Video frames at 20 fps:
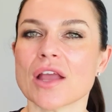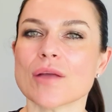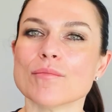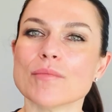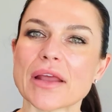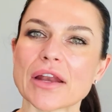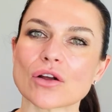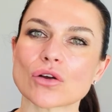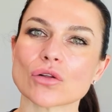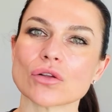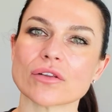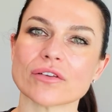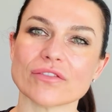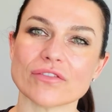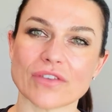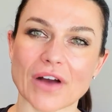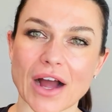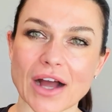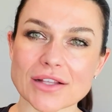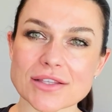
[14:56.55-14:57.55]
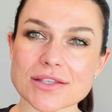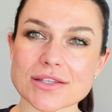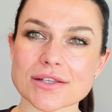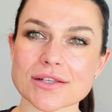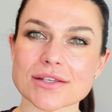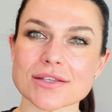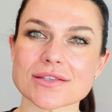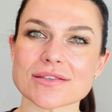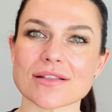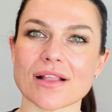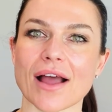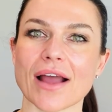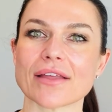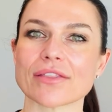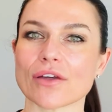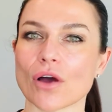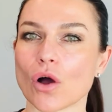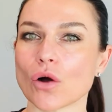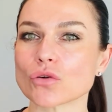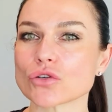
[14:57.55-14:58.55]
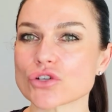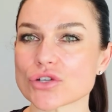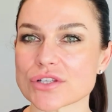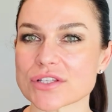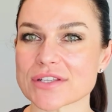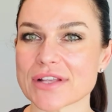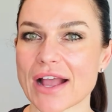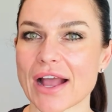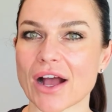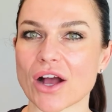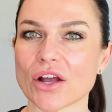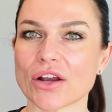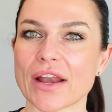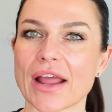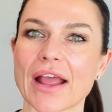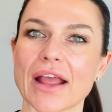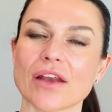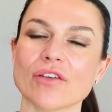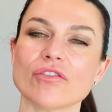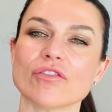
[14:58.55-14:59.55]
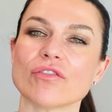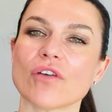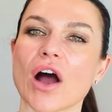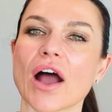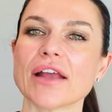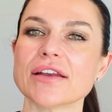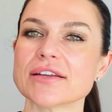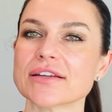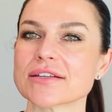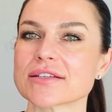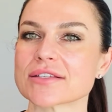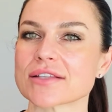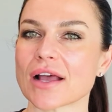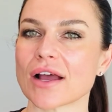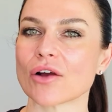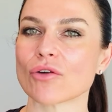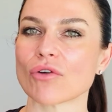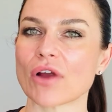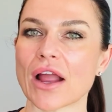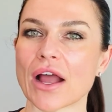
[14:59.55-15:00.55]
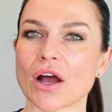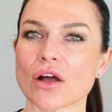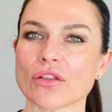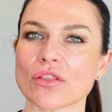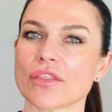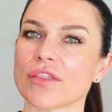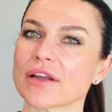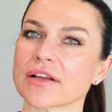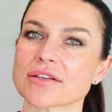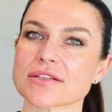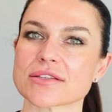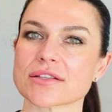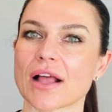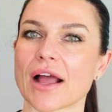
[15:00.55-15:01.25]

Medical advances like the ultrasound and findings around things